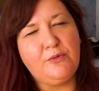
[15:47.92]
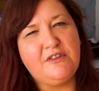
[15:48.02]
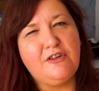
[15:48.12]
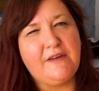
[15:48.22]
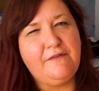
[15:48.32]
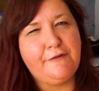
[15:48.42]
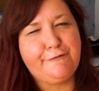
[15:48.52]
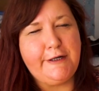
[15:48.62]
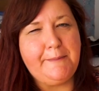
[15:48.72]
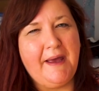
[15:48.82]
I was looking for
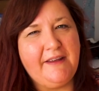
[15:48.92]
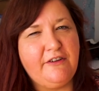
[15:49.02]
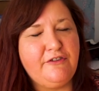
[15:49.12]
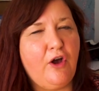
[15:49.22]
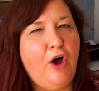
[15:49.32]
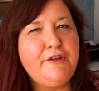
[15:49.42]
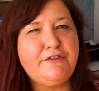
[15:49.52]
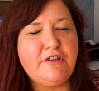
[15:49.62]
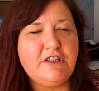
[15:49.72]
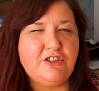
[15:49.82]
free patterns, I
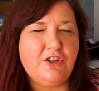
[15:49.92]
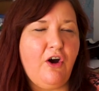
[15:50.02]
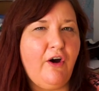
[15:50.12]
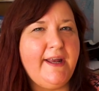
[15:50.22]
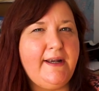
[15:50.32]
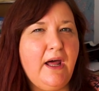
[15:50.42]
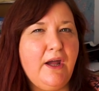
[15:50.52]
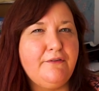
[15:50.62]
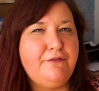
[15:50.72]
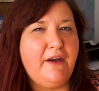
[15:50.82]
searched high and
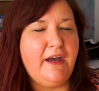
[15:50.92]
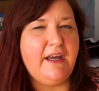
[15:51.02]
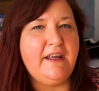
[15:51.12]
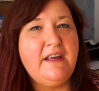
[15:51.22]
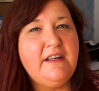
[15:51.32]
low for a